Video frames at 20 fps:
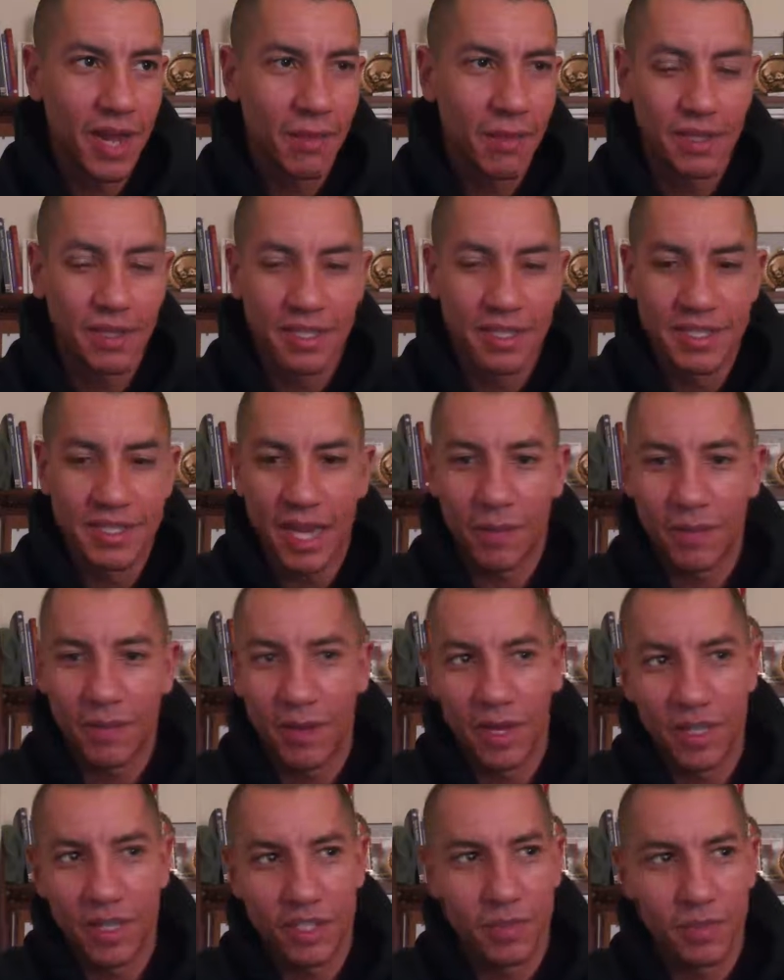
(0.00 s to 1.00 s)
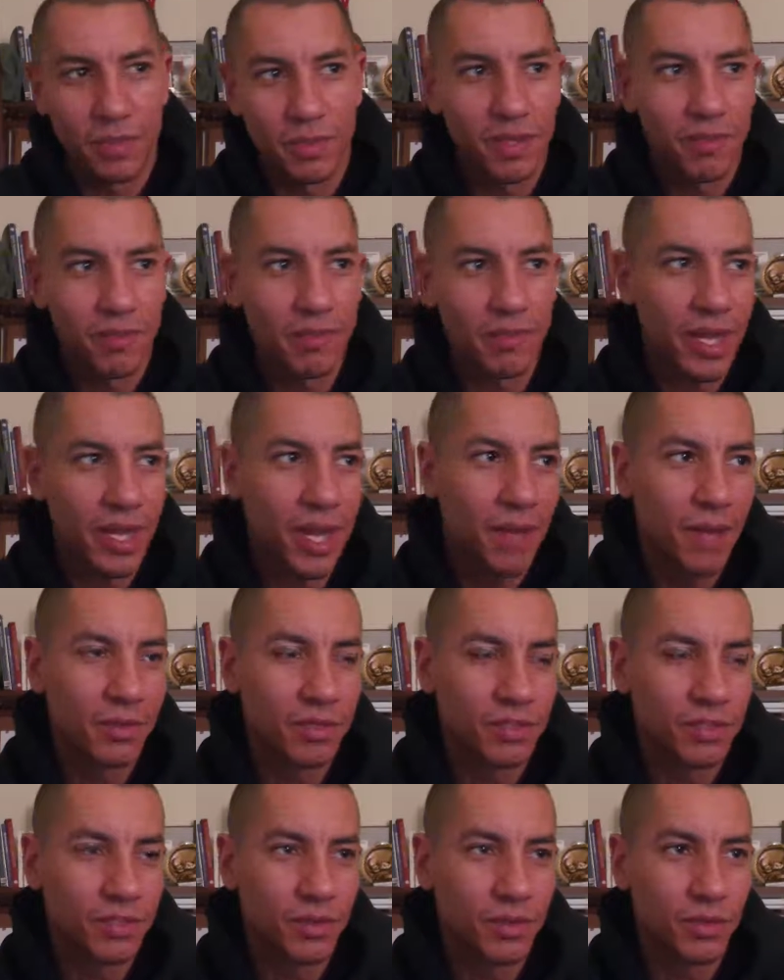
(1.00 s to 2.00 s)
to take punishment, being able
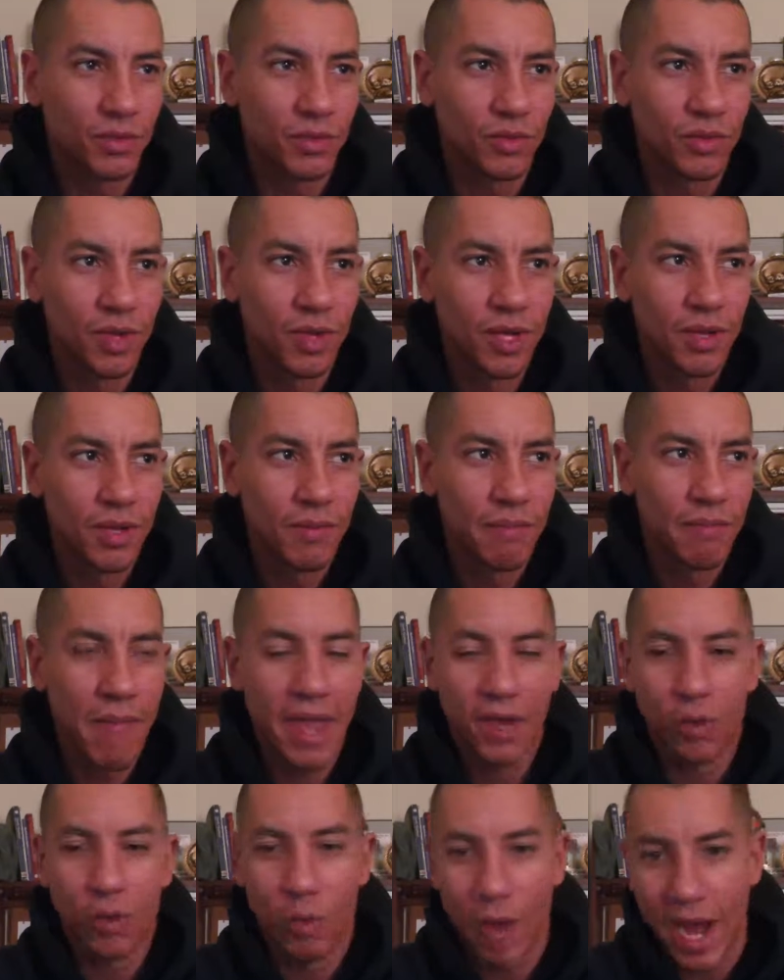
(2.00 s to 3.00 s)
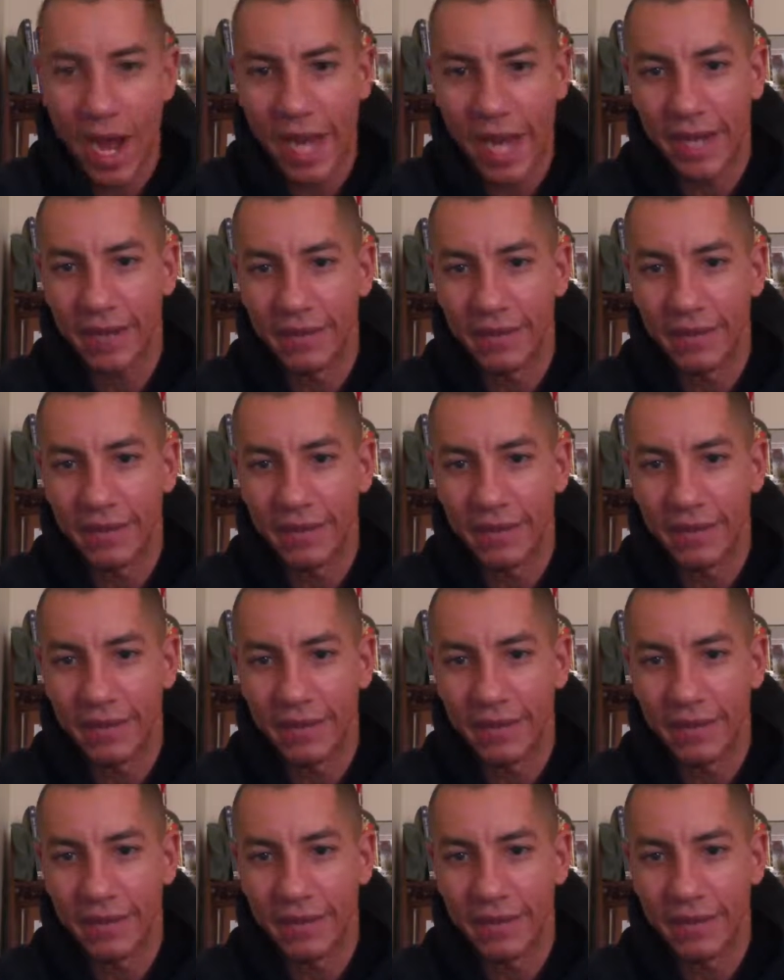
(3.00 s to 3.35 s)
to make weight.